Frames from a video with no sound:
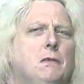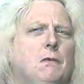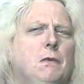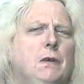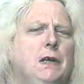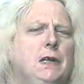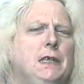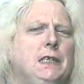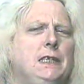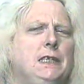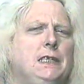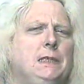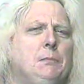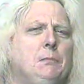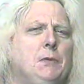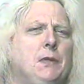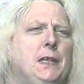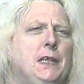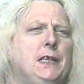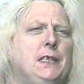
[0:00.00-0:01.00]
wanted to
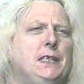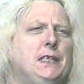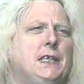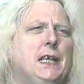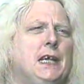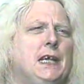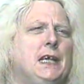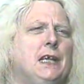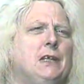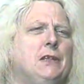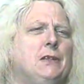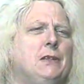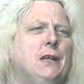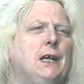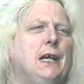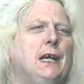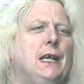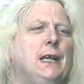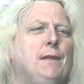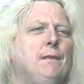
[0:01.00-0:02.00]
play Second
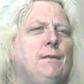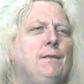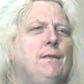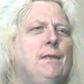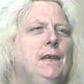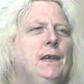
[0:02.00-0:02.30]
Life,